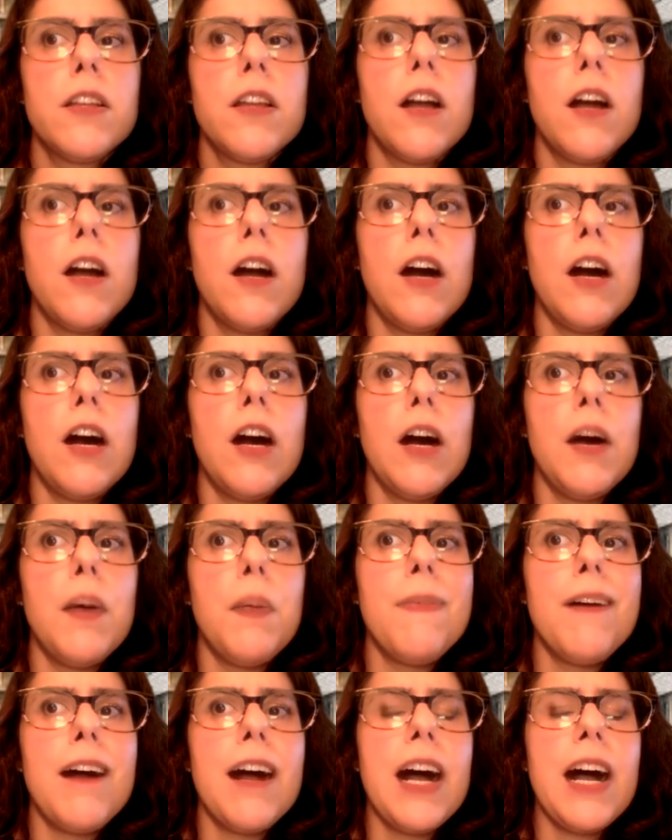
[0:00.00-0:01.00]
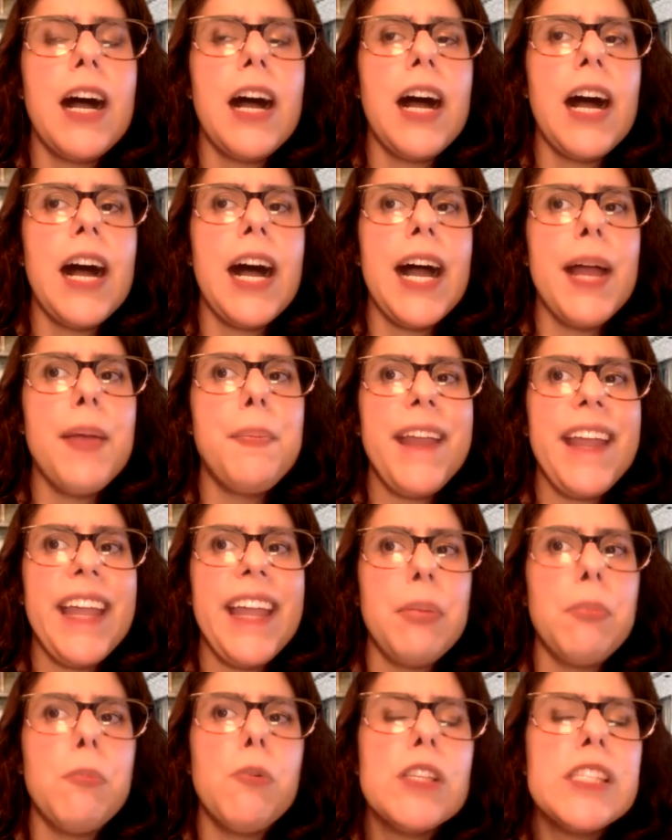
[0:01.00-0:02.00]
I'm
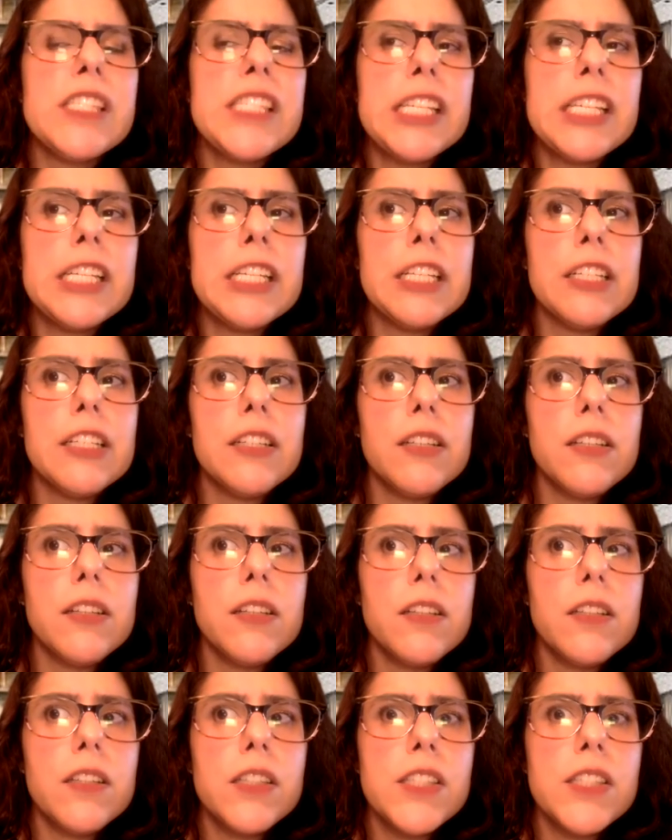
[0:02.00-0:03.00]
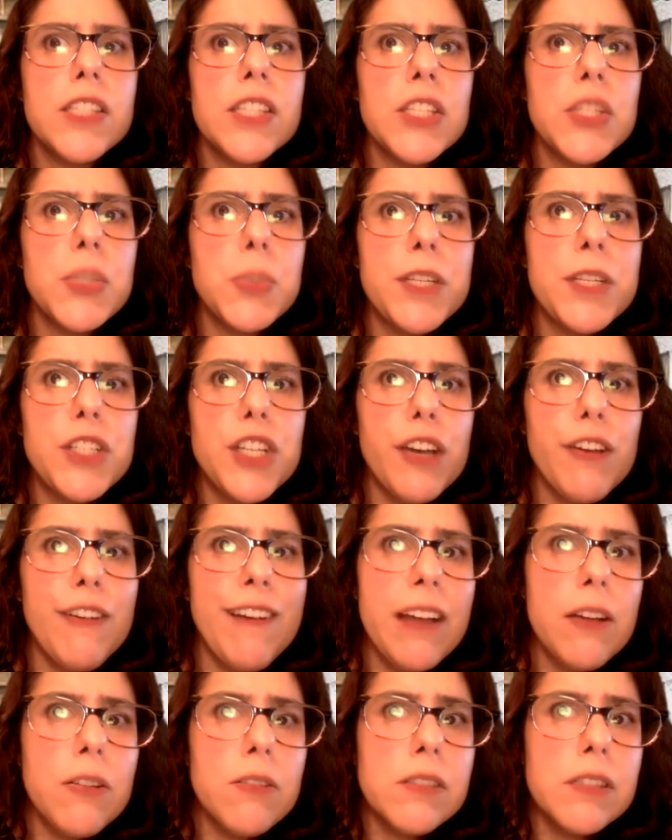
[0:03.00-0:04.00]
able to switch it
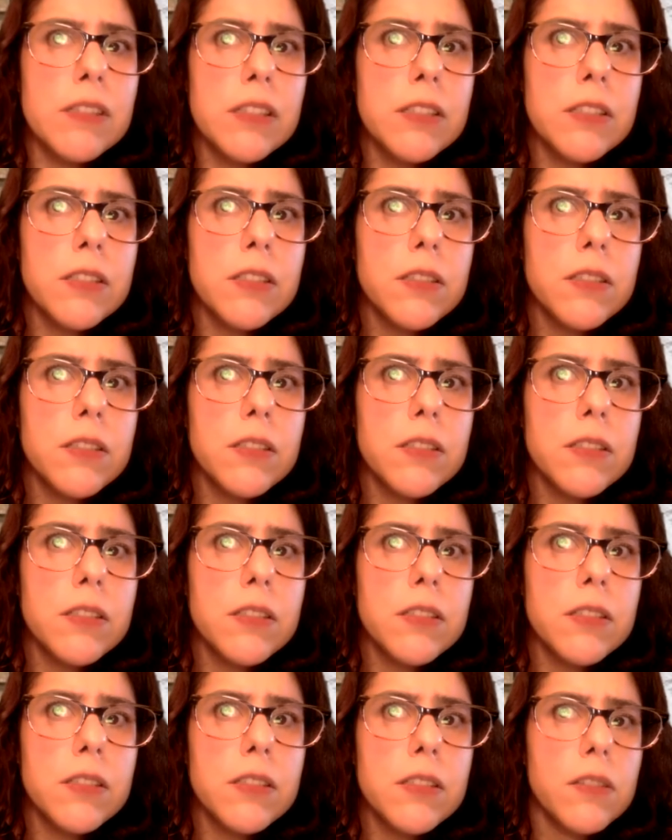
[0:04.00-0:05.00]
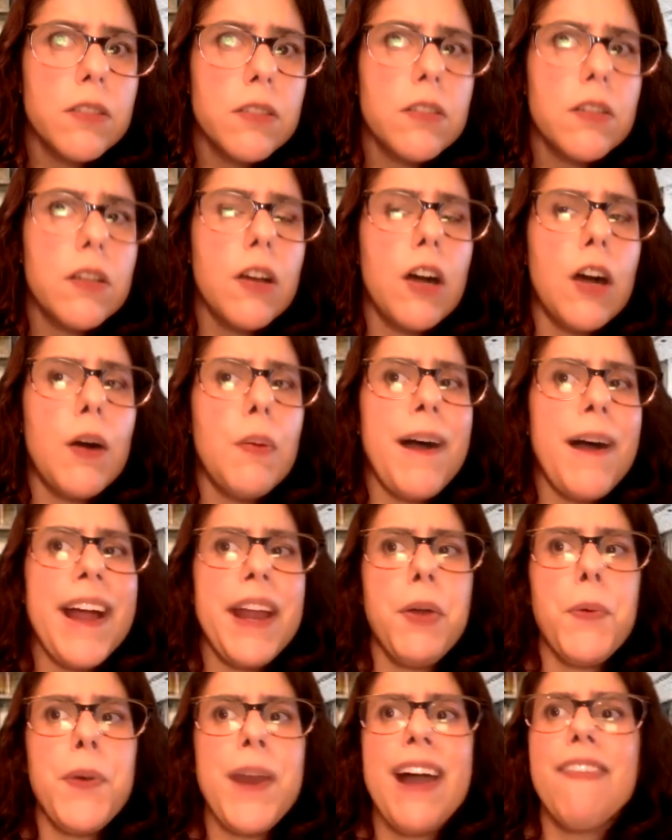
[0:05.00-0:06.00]
around. I
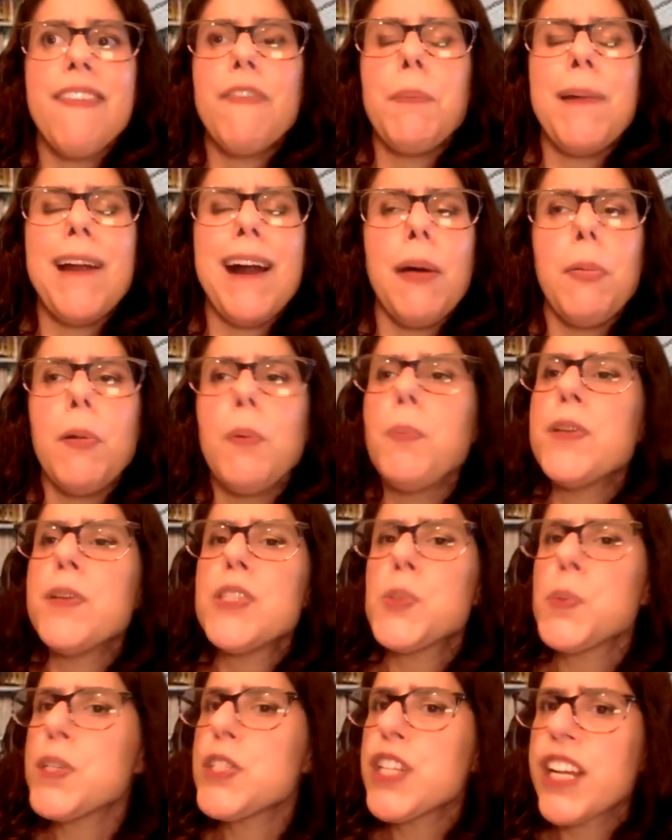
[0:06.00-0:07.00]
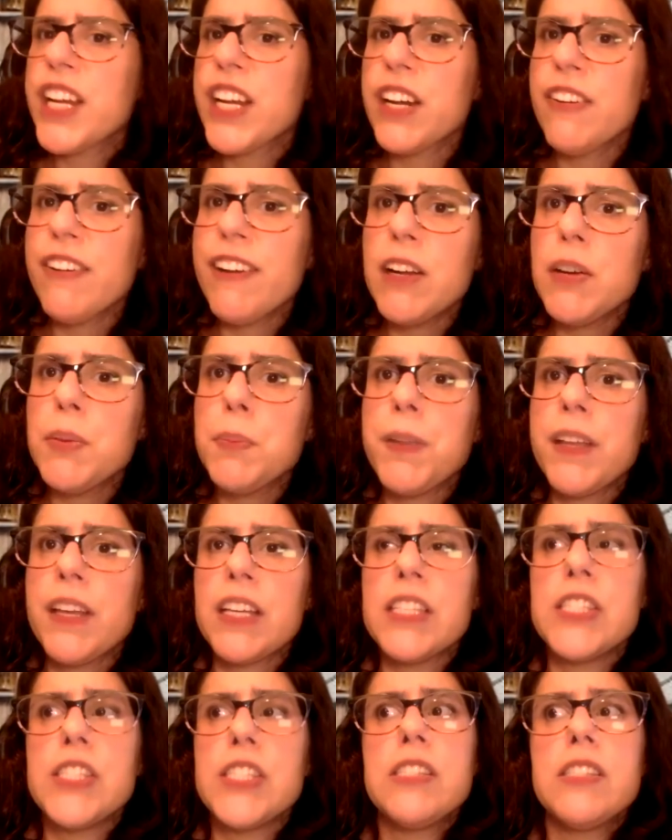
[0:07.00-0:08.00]
don't have a problem with switching it around
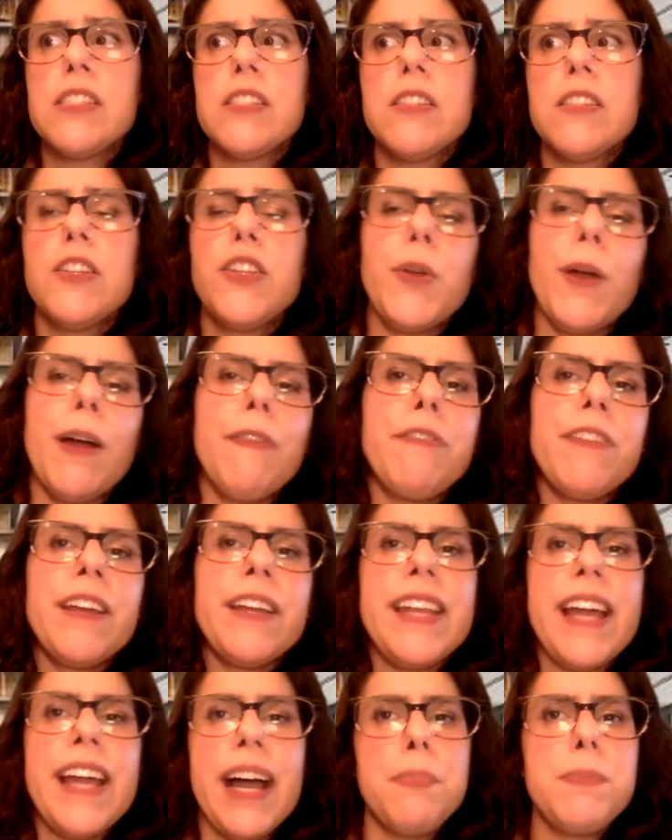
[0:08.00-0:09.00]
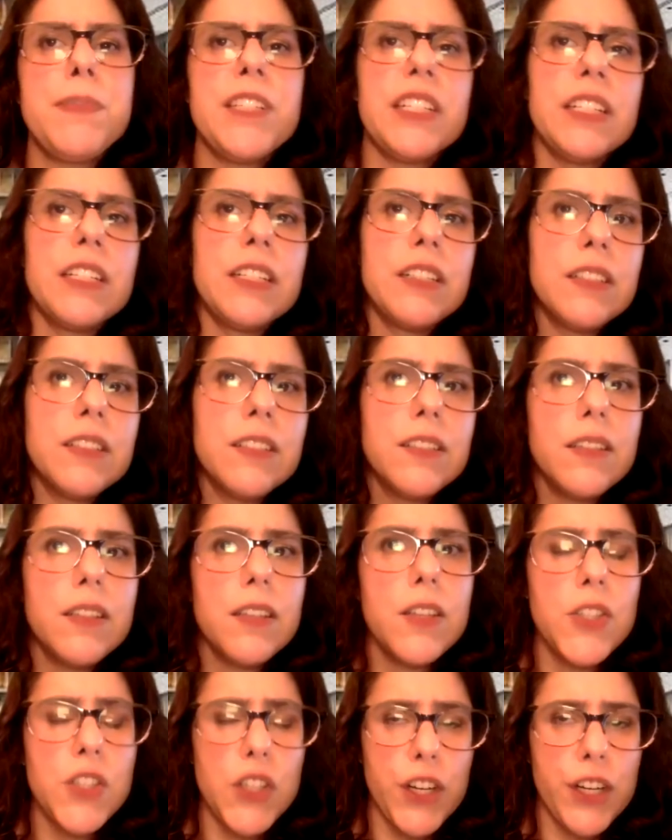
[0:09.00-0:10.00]
because you have to adapt to
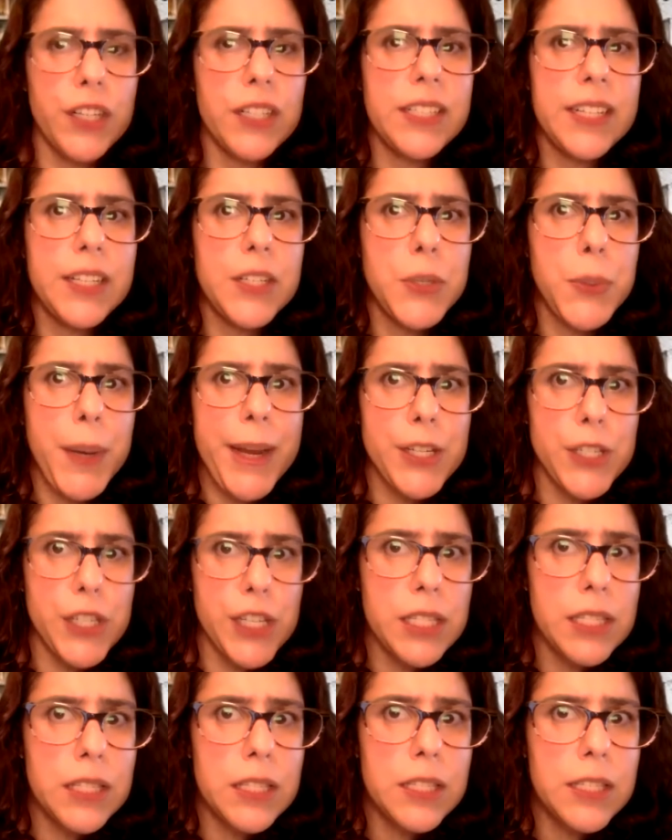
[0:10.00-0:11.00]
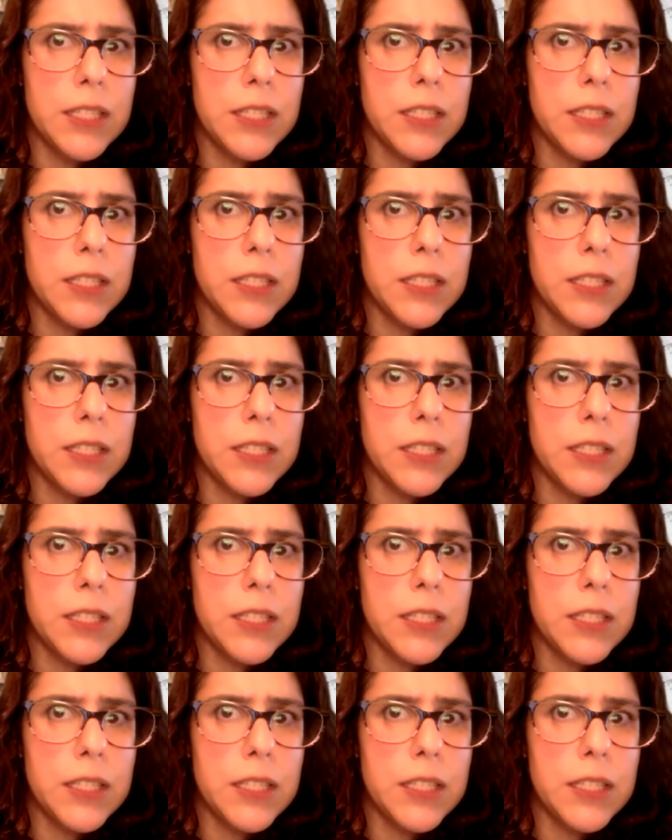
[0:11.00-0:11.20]
certain situations.